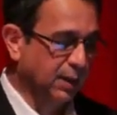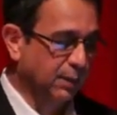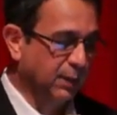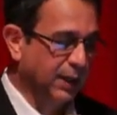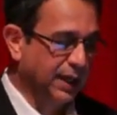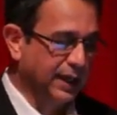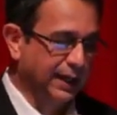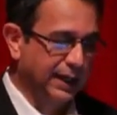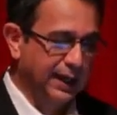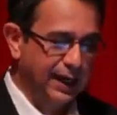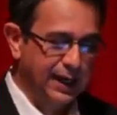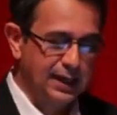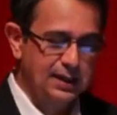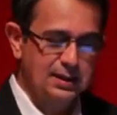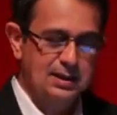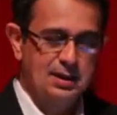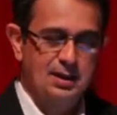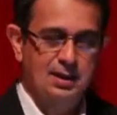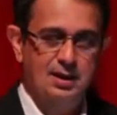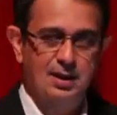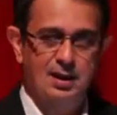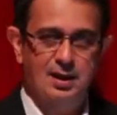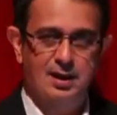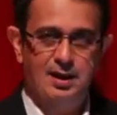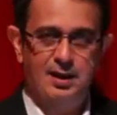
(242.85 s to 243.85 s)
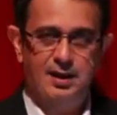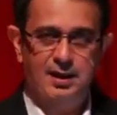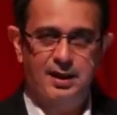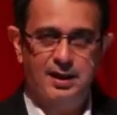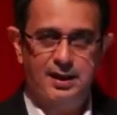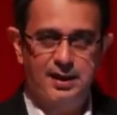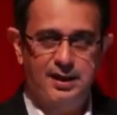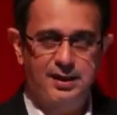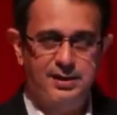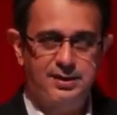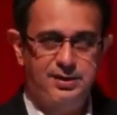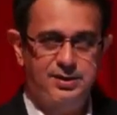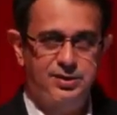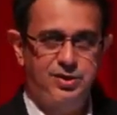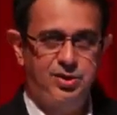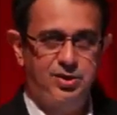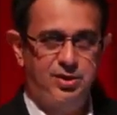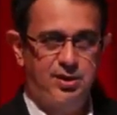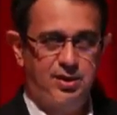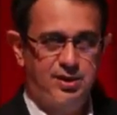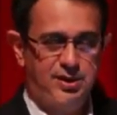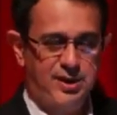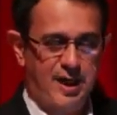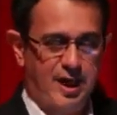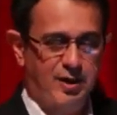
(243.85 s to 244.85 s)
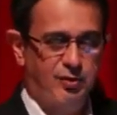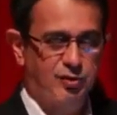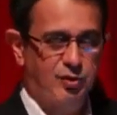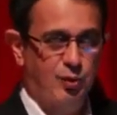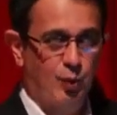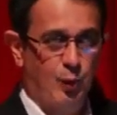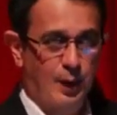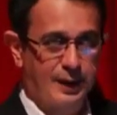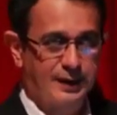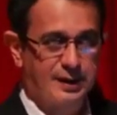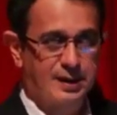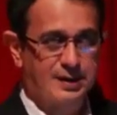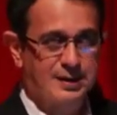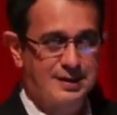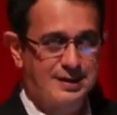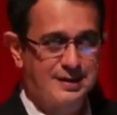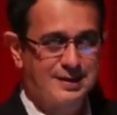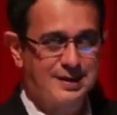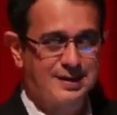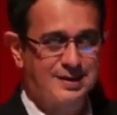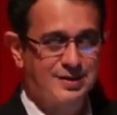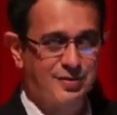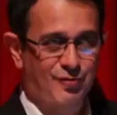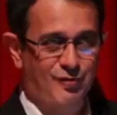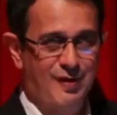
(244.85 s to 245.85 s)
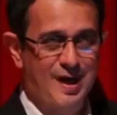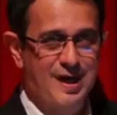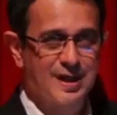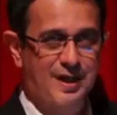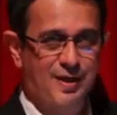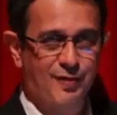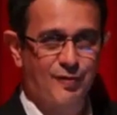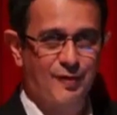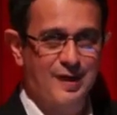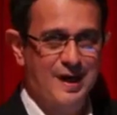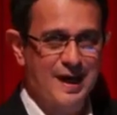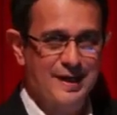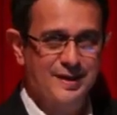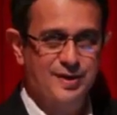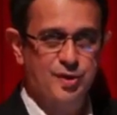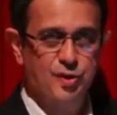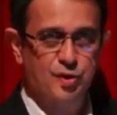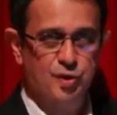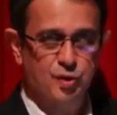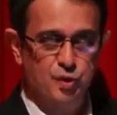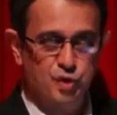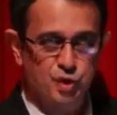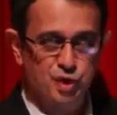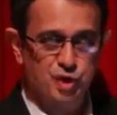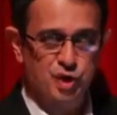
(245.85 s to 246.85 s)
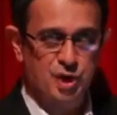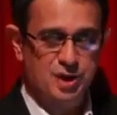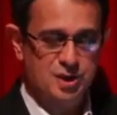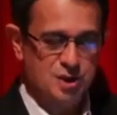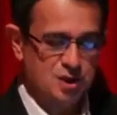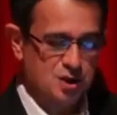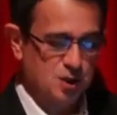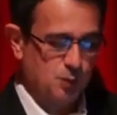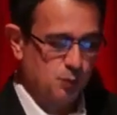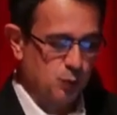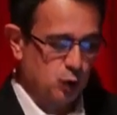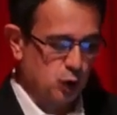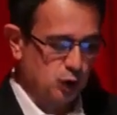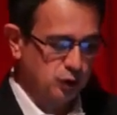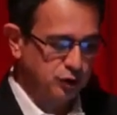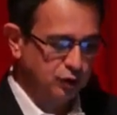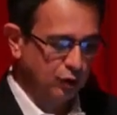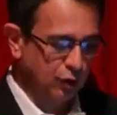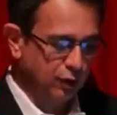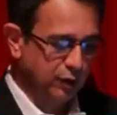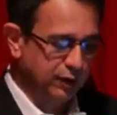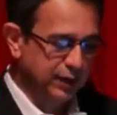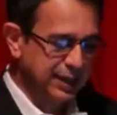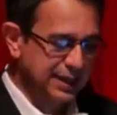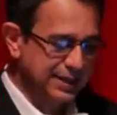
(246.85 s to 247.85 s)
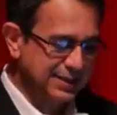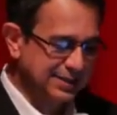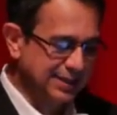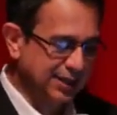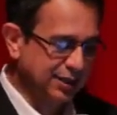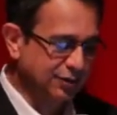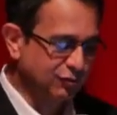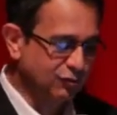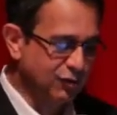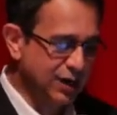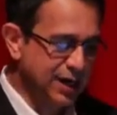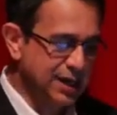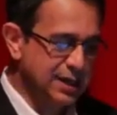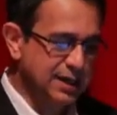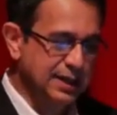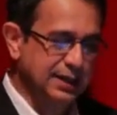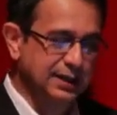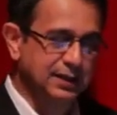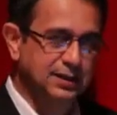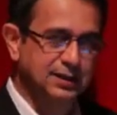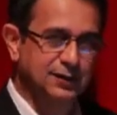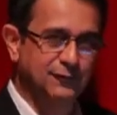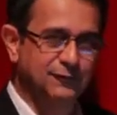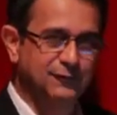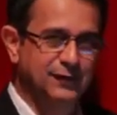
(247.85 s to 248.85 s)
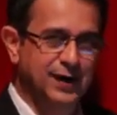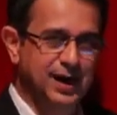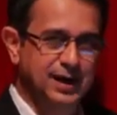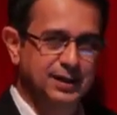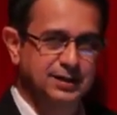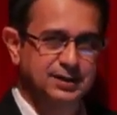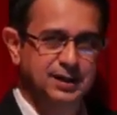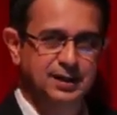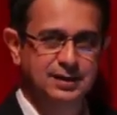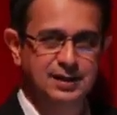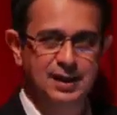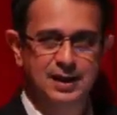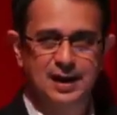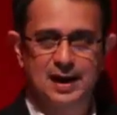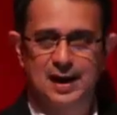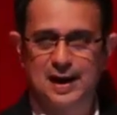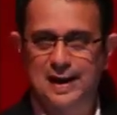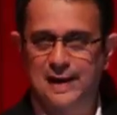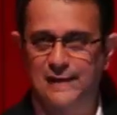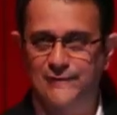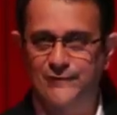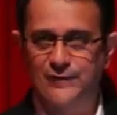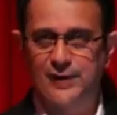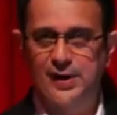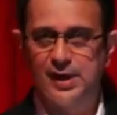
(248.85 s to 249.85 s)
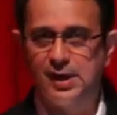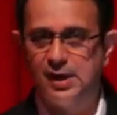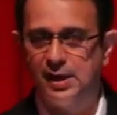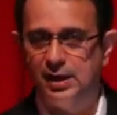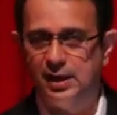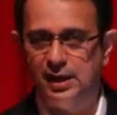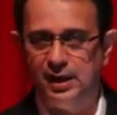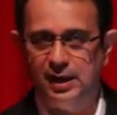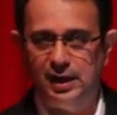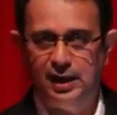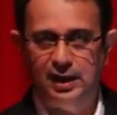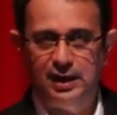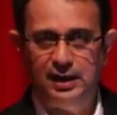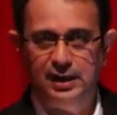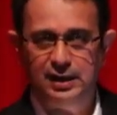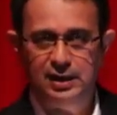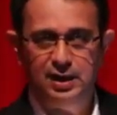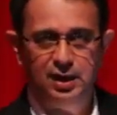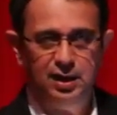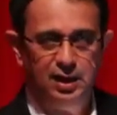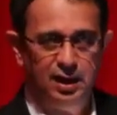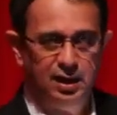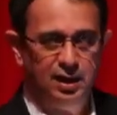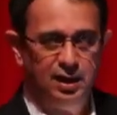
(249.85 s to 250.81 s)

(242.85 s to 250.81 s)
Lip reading: But again, it is down to whether this is really related to just the POTS, or is it really the fact that they have a